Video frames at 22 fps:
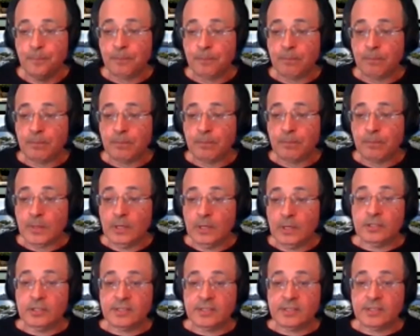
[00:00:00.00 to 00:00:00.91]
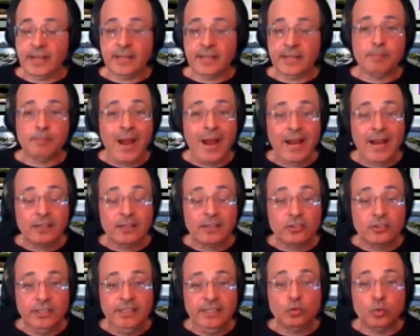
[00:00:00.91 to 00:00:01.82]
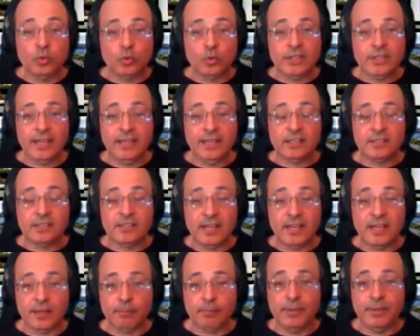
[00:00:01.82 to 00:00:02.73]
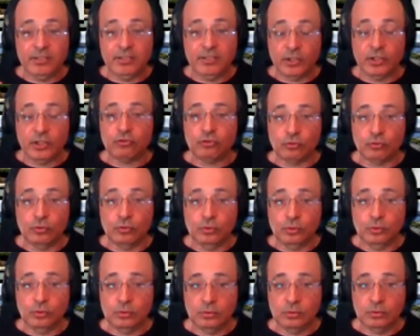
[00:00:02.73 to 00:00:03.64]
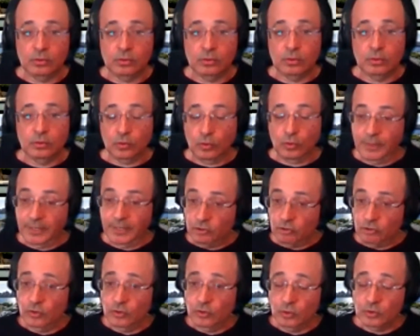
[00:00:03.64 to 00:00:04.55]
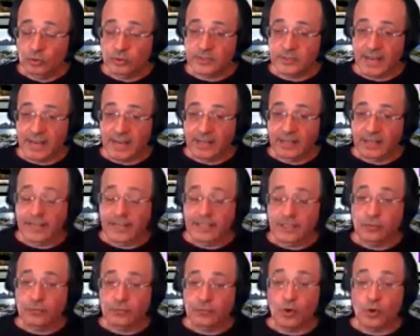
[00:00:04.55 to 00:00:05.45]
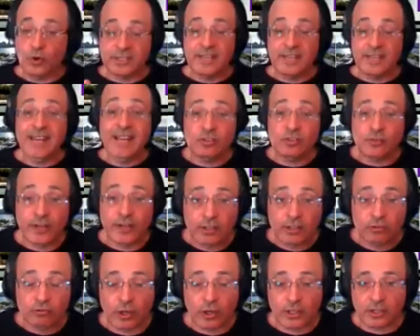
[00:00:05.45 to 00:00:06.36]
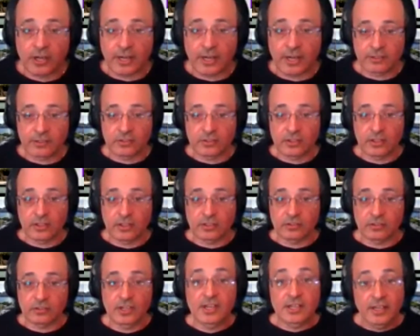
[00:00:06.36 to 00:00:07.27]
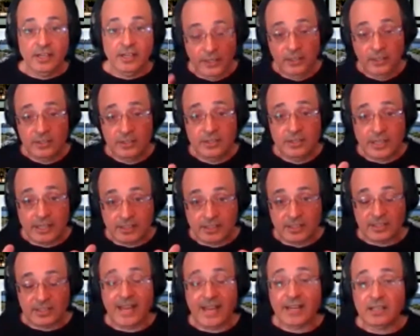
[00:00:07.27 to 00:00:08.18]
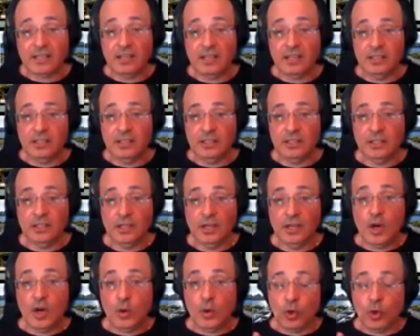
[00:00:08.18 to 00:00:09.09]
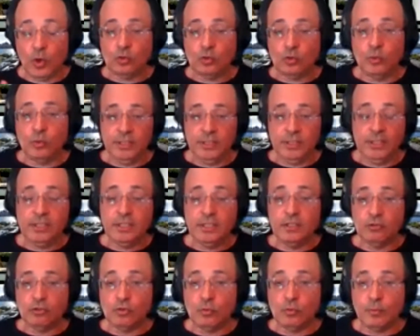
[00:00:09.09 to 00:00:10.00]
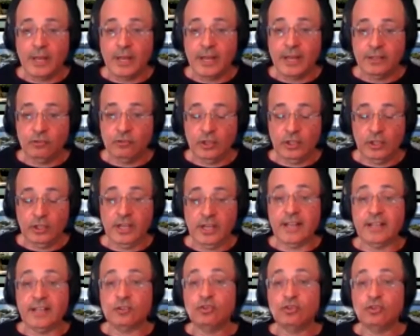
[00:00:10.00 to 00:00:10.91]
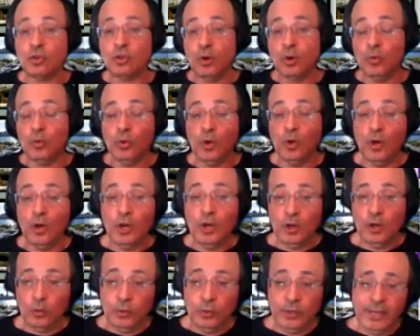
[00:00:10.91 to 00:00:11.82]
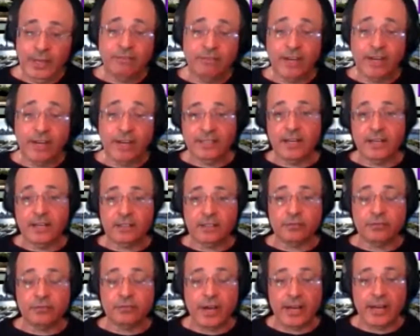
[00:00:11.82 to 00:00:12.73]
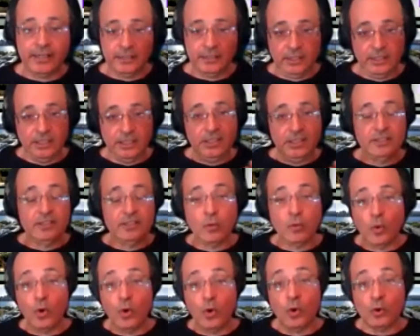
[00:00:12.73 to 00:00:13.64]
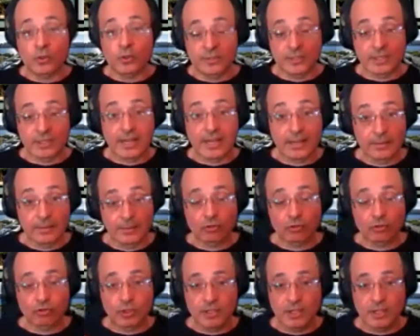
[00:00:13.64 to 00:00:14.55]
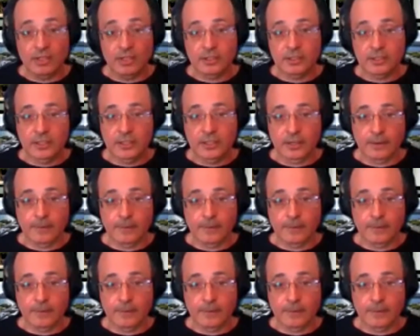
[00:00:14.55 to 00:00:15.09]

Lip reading: that banks need to take their business through to make sure they are ready for the next financial crisis. And this is exactly what we need in supply chain. And so we have identified in the work that I mentioned earlier